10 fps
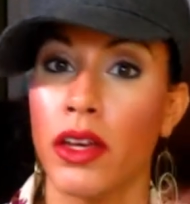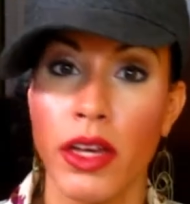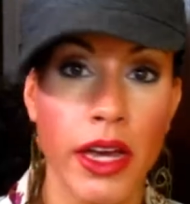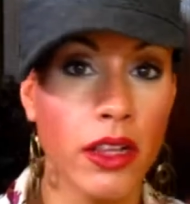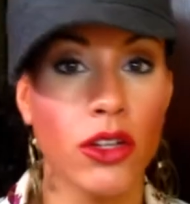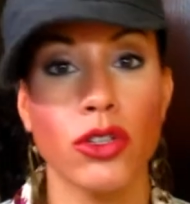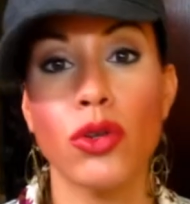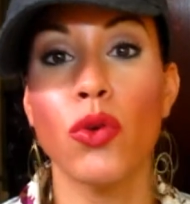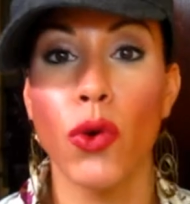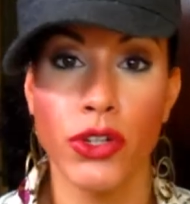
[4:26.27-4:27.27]
It looked
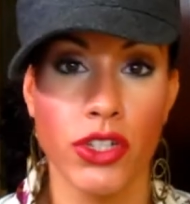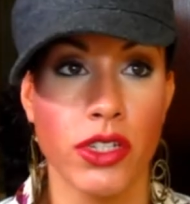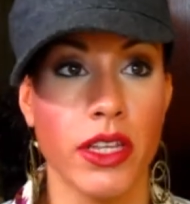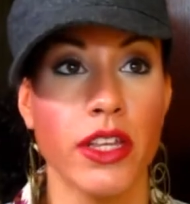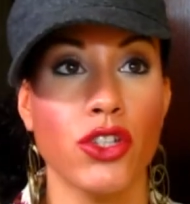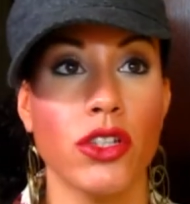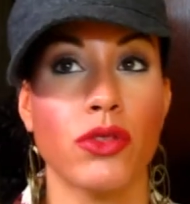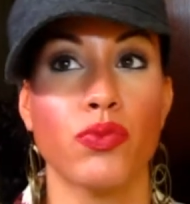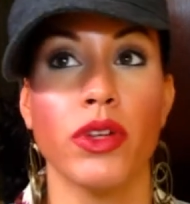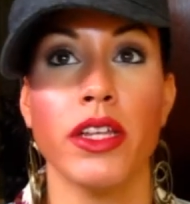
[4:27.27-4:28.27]
gorgeous. It
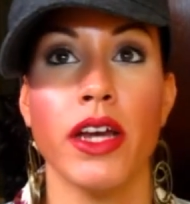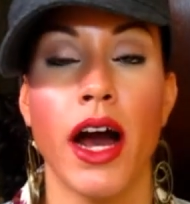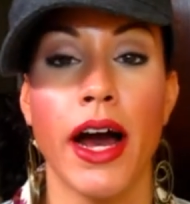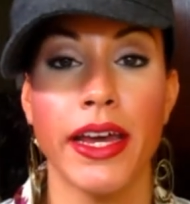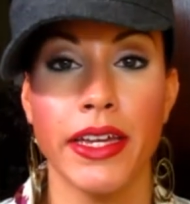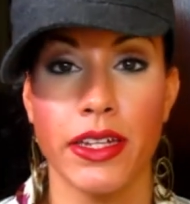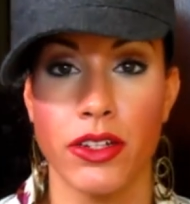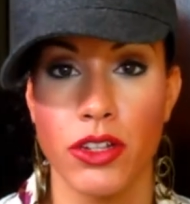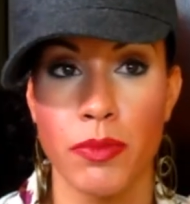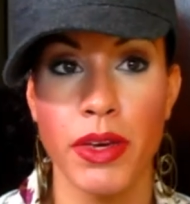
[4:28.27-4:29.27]
just really
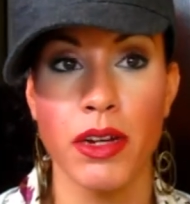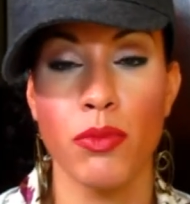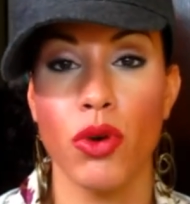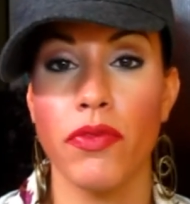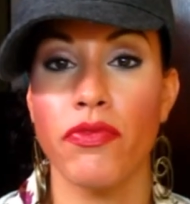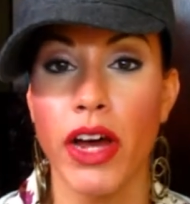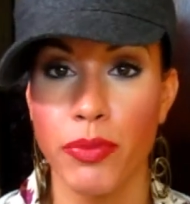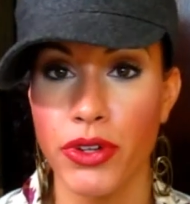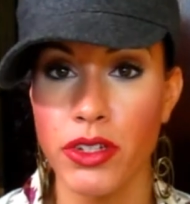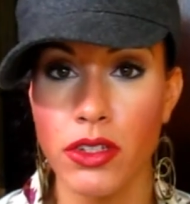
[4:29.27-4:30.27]
heightened. It made it more
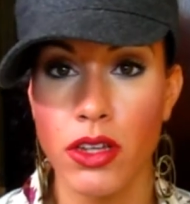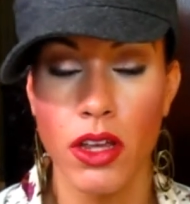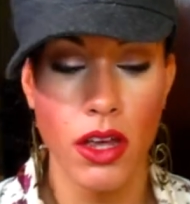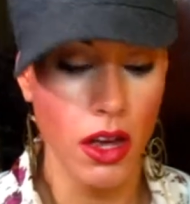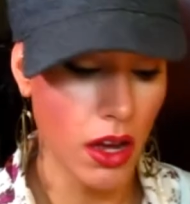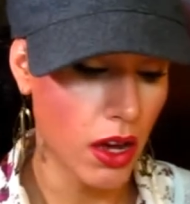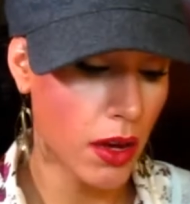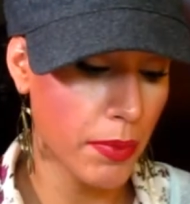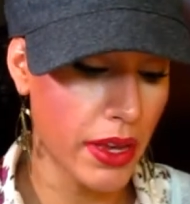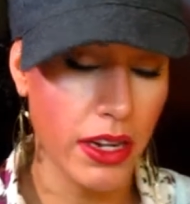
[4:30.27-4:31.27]
vibrant.
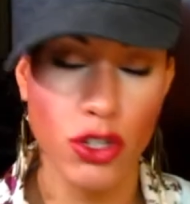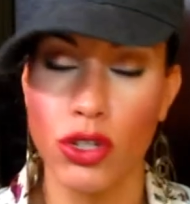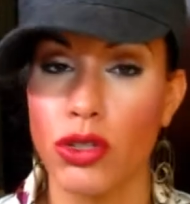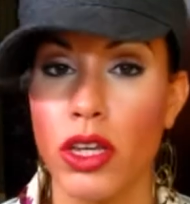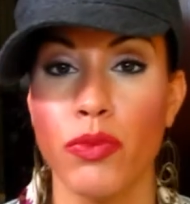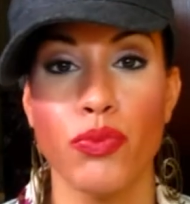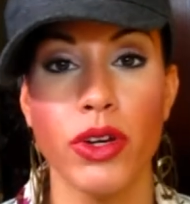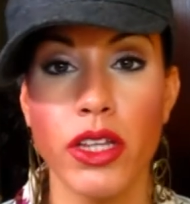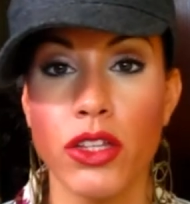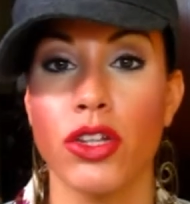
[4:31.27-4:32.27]
And it
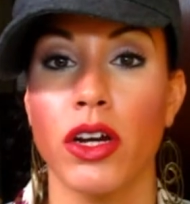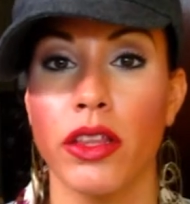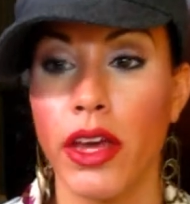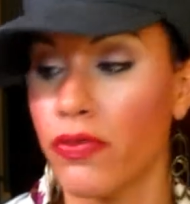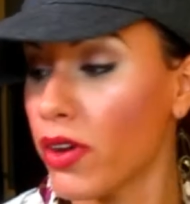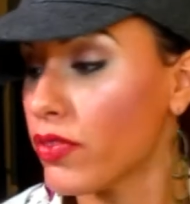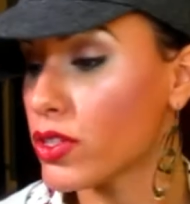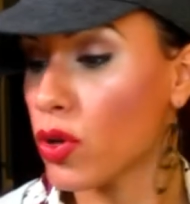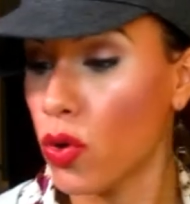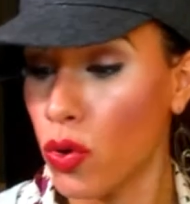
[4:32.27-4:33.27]
really took a life of
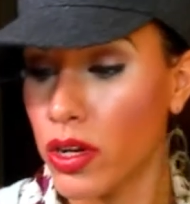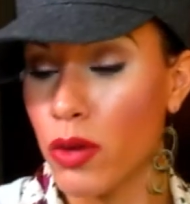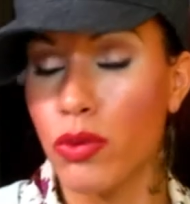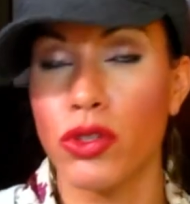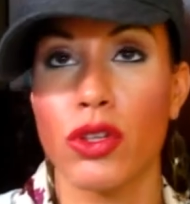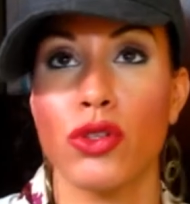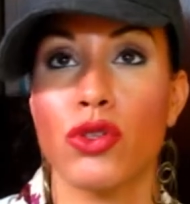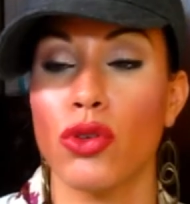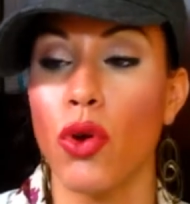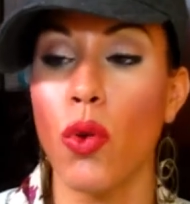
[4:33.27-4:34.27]
its own. It was
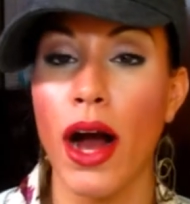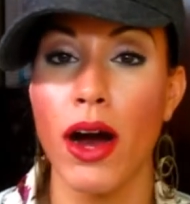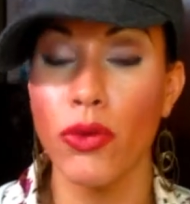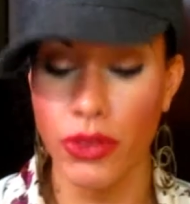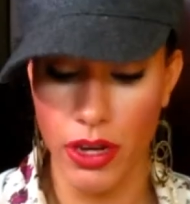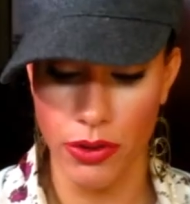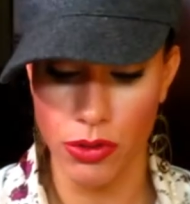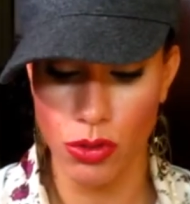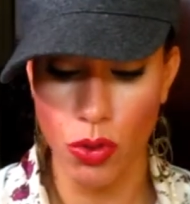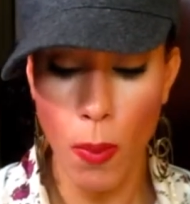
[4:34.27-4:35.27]
so out there and
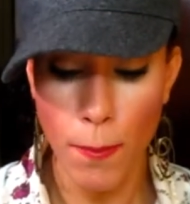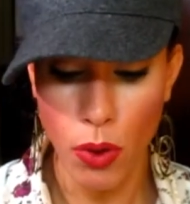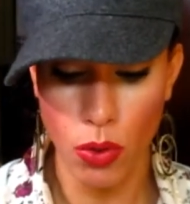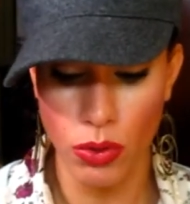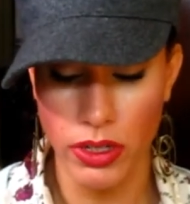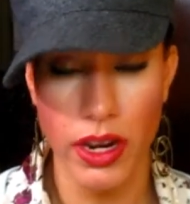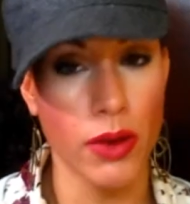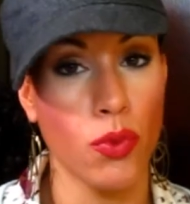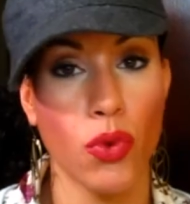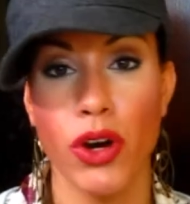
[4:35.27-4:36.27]
so bold. And
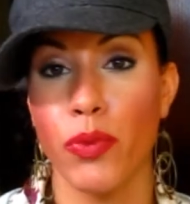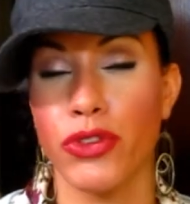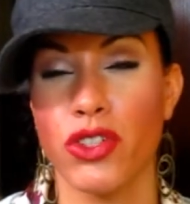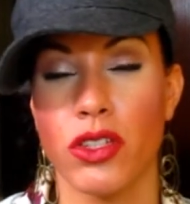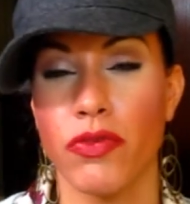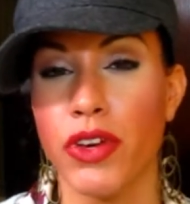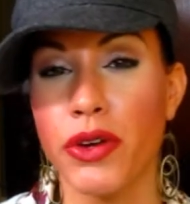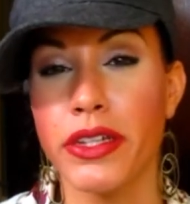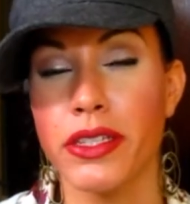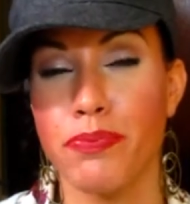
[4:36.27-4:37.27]
I wore it with just a
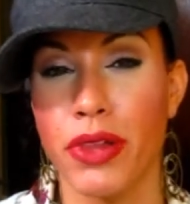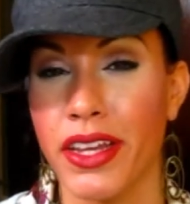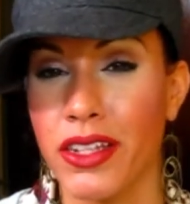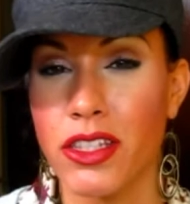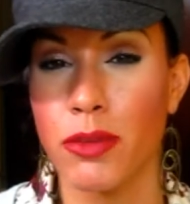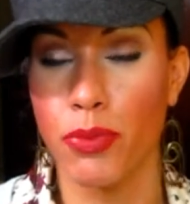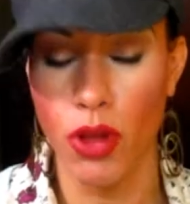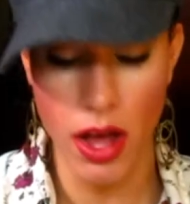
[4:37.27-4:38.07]
very plain and simple